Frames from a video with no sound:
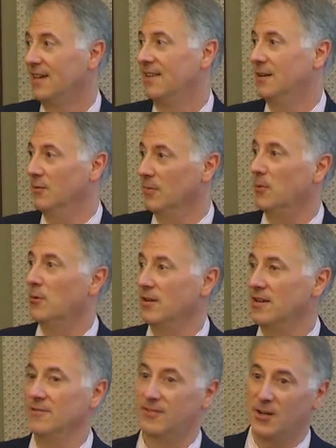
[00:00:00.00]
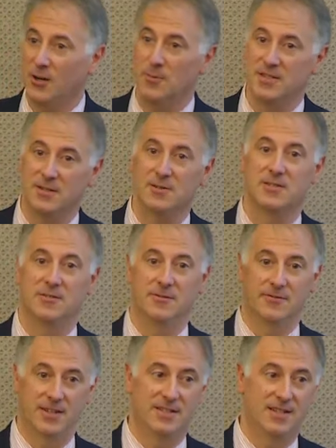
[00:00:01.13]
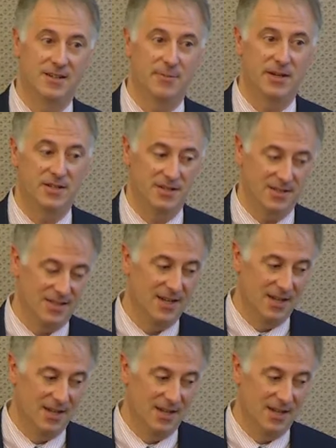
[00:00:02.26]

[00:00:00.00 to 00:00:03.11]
that are reported of comatose or vegetative patients,